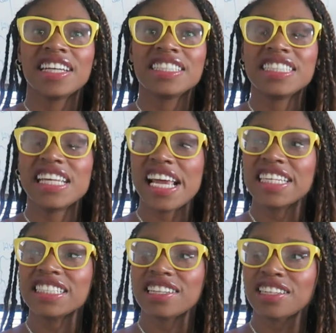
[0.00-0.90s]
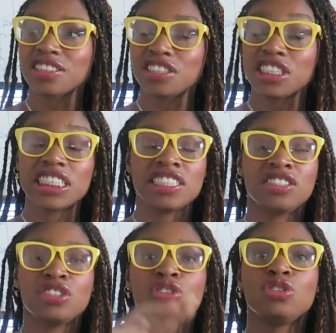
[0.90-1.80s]
today's lecture
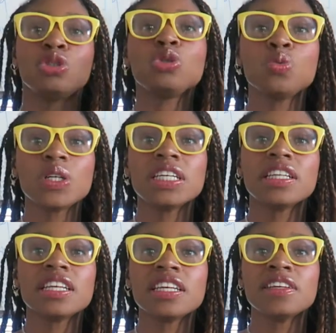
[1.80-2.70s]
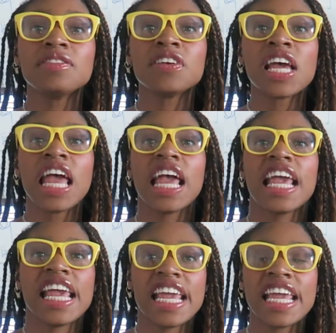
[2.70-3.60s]
is, do we live
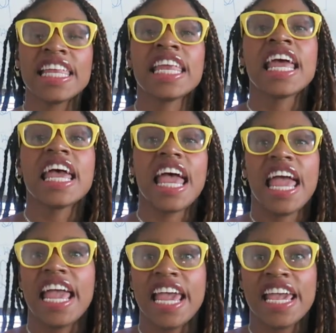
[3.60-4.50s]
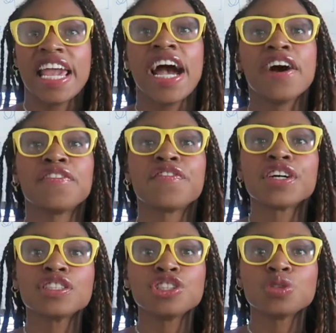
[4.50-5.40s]
in a
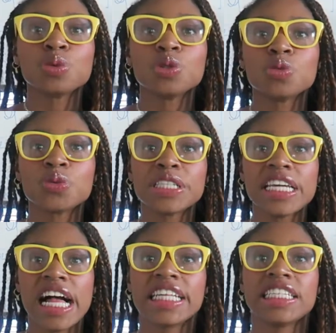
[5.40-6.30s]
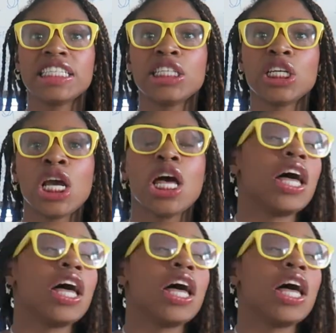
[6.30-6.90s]
virtual reality?